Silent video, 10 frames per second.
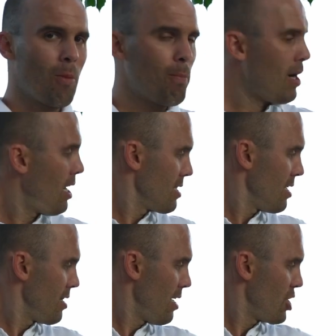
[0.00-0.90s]
but
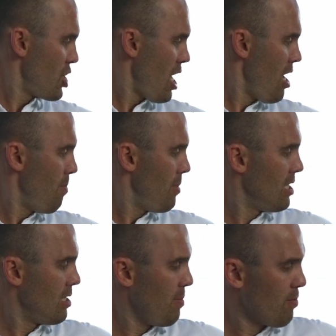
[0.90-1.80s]
the shape
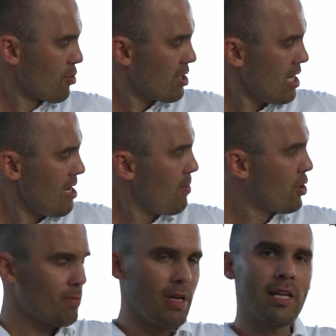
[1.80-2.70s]
is a bit more slim
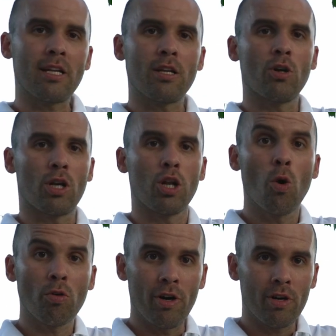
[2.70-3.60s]
because the blade gets
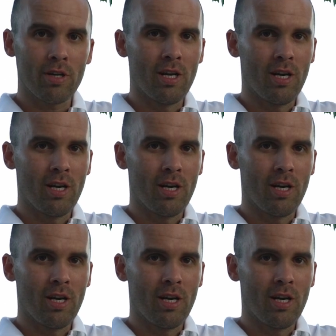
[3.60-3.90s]
longer,